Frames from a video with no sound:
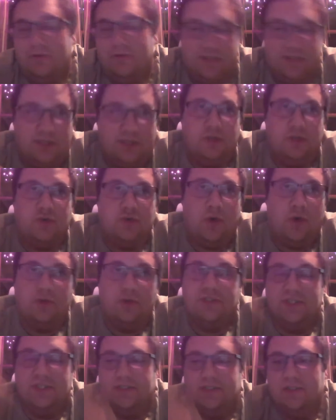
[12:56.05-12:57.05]
It's the control
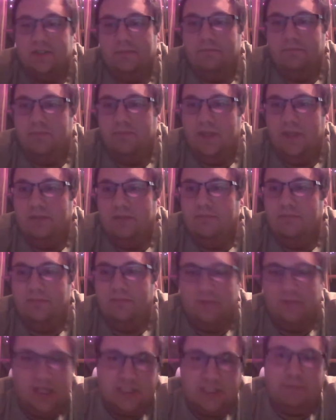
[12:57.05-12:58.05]
system that
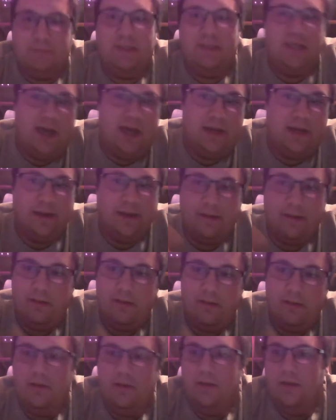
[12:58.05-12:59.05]
needs to be gutted
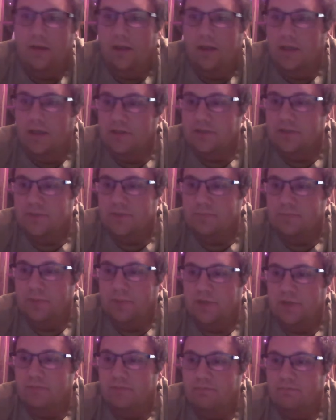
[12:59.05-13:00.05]
and just
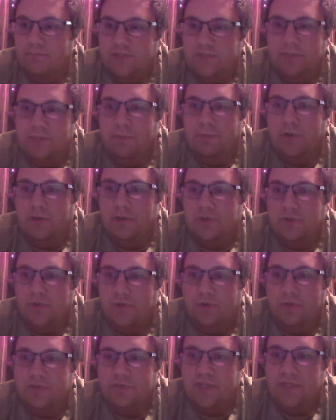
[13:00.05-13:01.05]
put simple
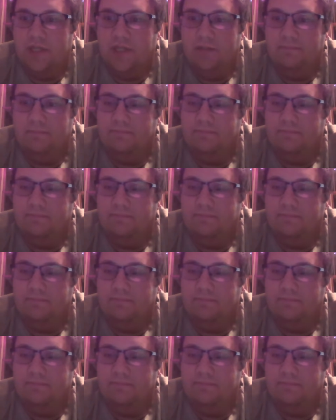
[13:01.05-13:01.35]
controls in.